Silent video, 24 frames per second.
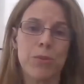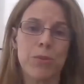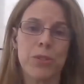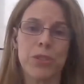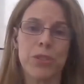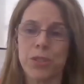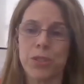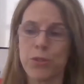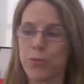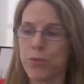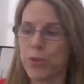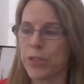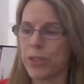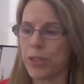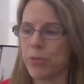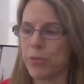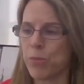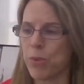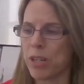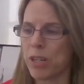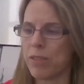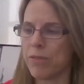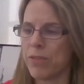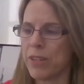which is really
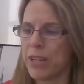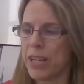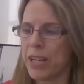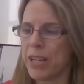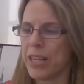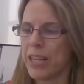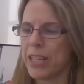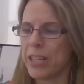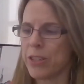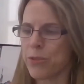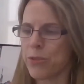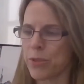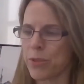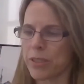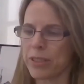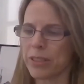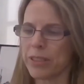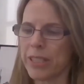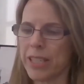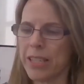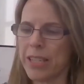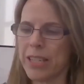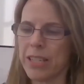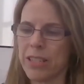one of Israel's
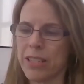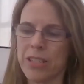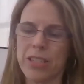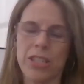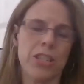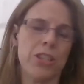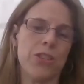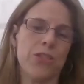leading